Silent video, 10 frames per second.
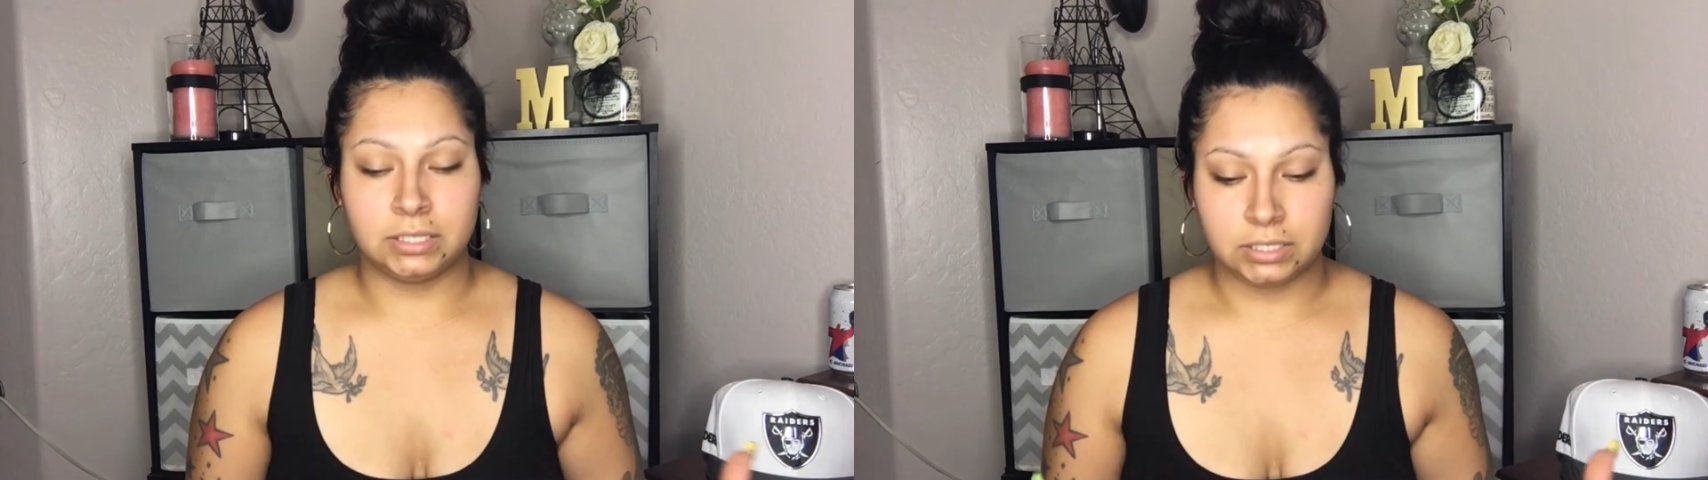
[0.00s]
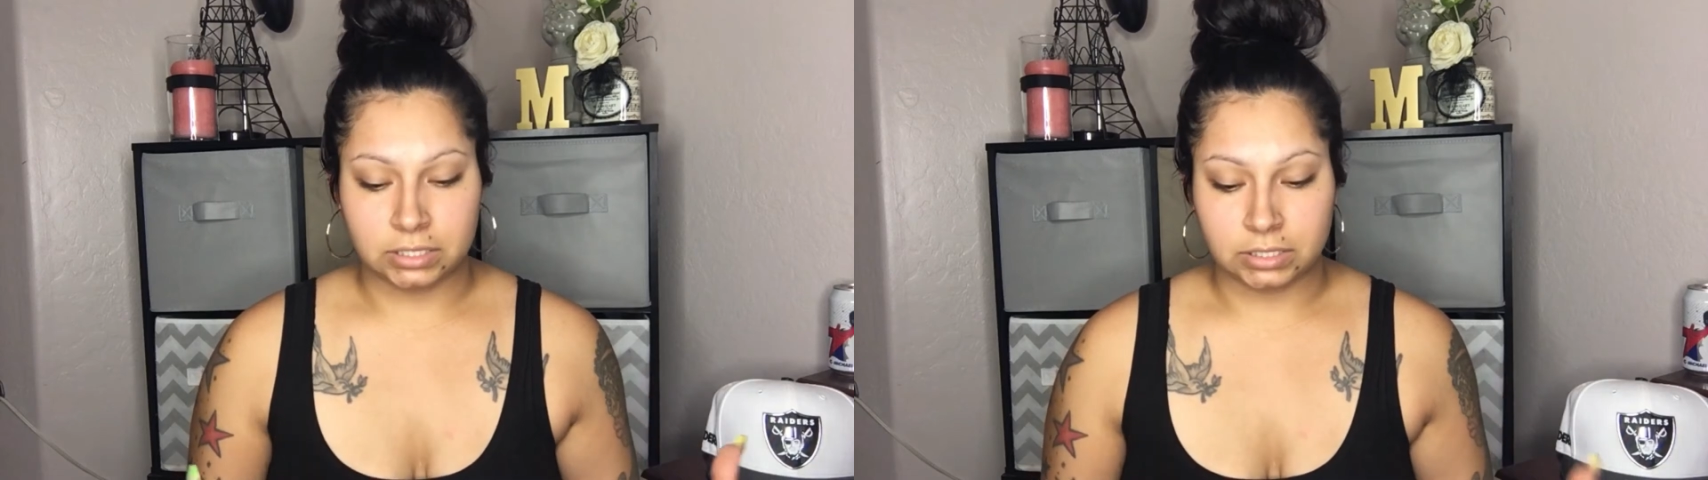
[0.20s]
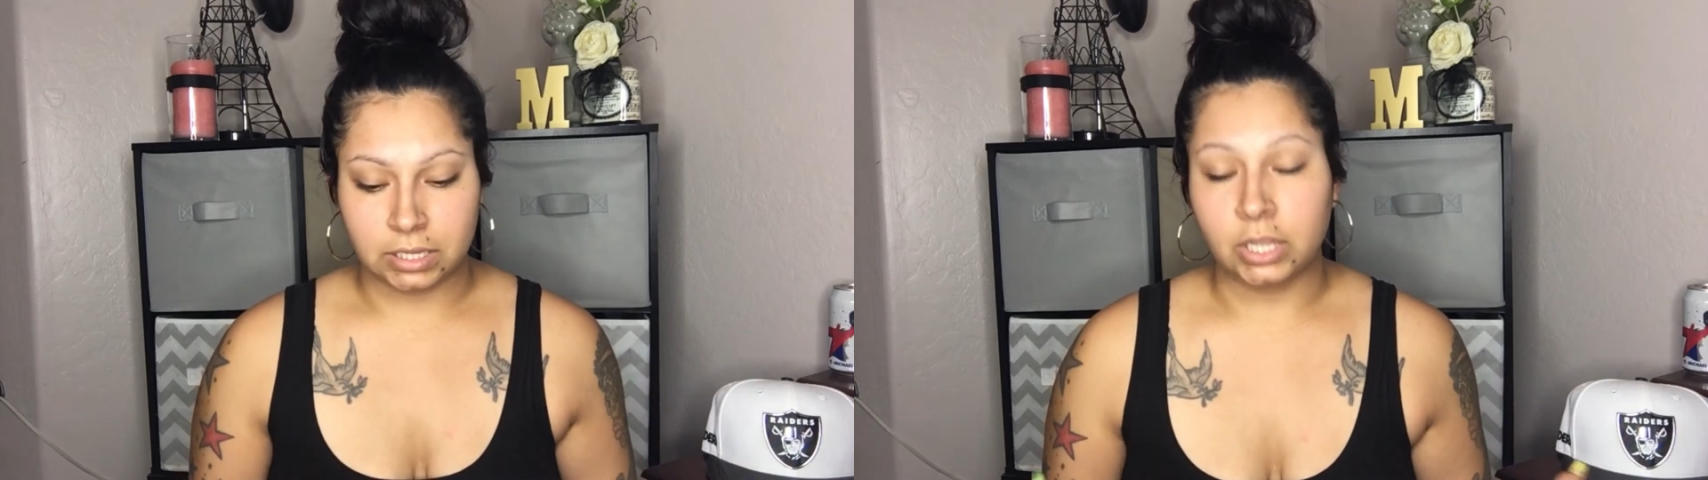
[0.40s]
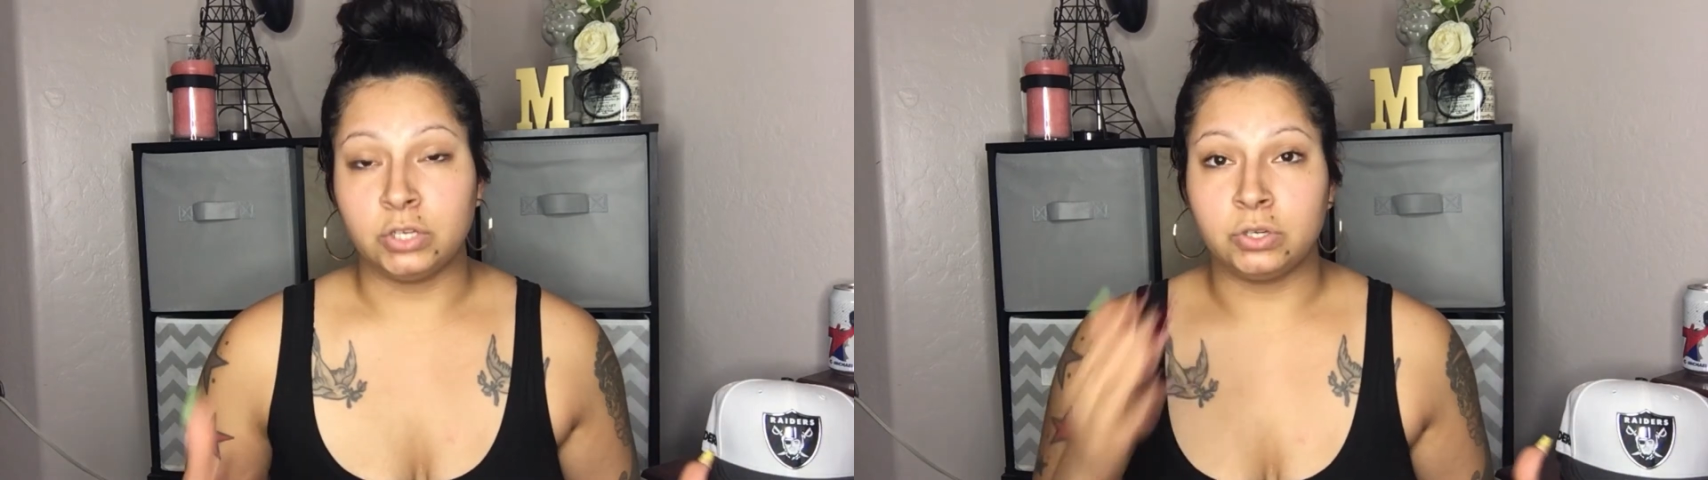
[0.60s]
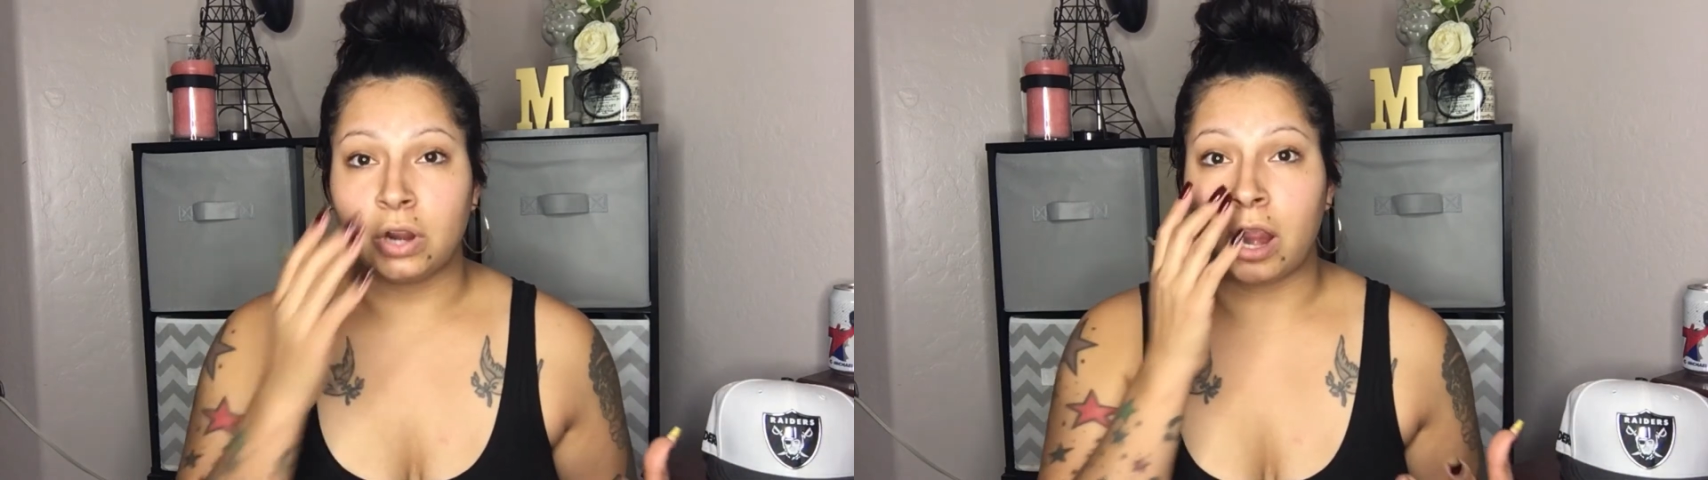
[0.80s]
to sit and
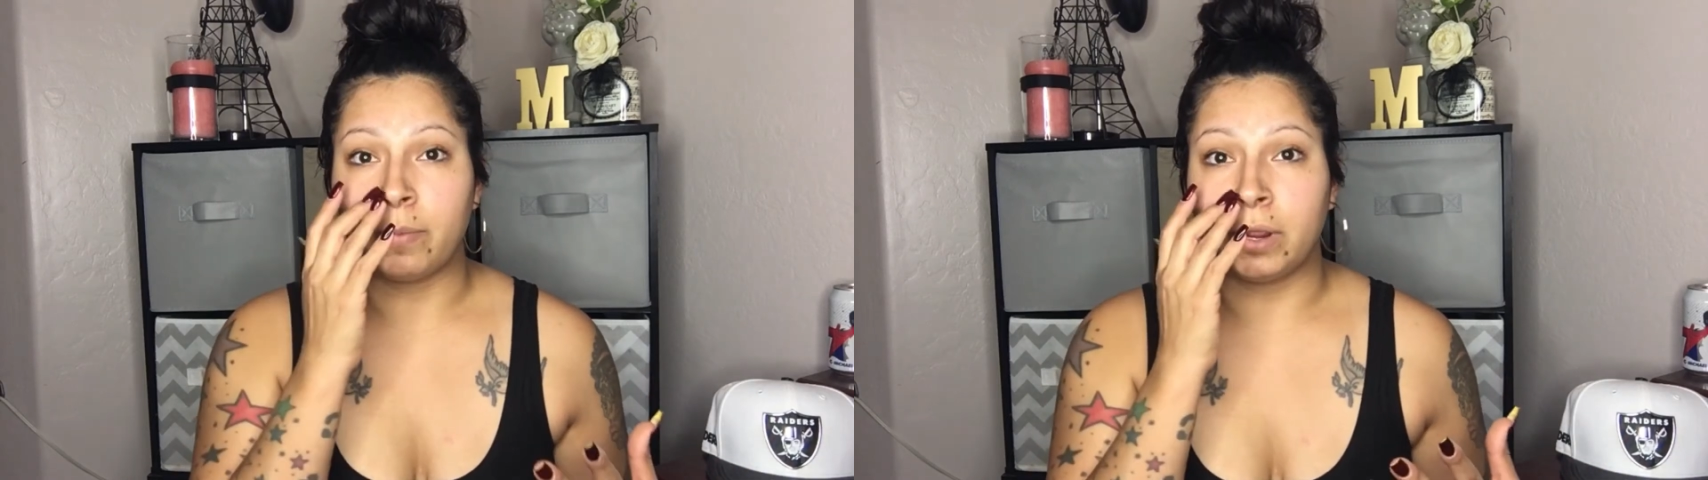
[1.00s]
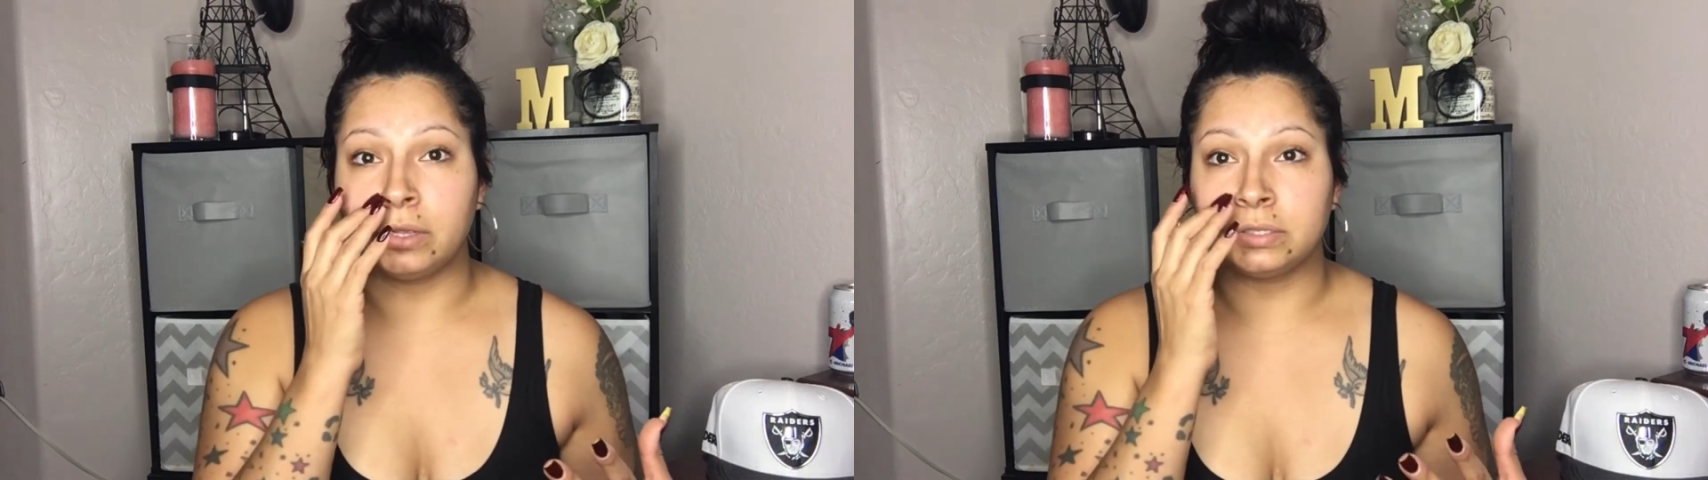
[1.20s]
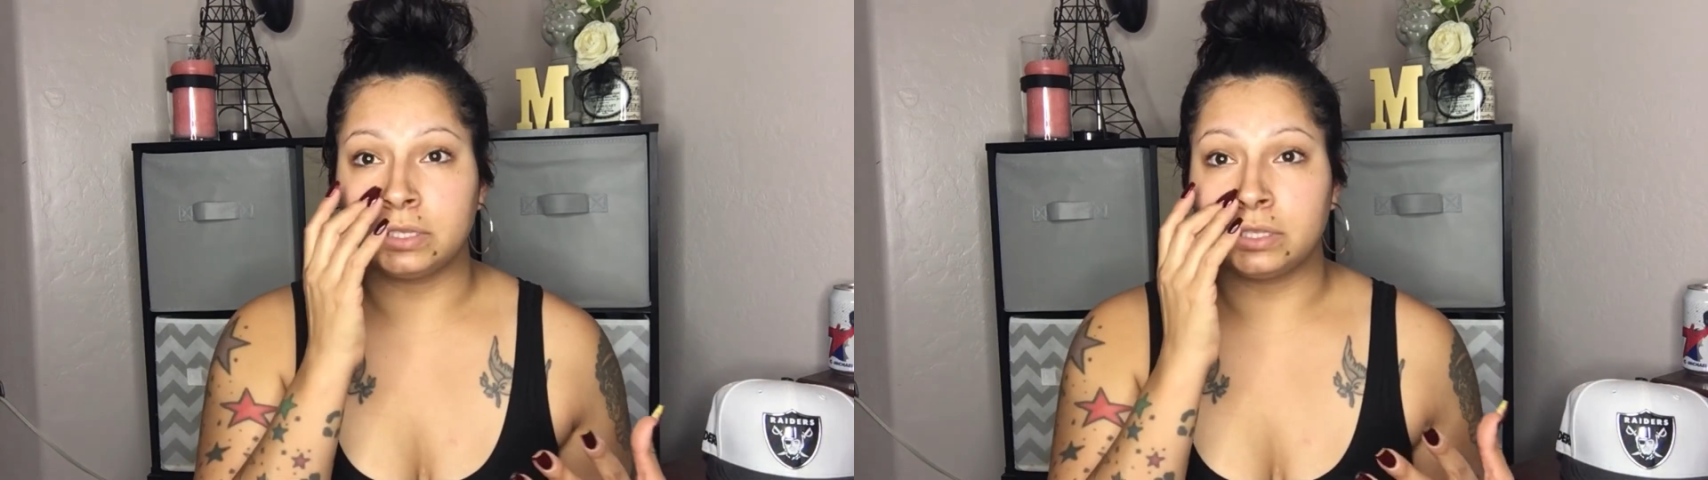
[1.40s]
do your eyebrows.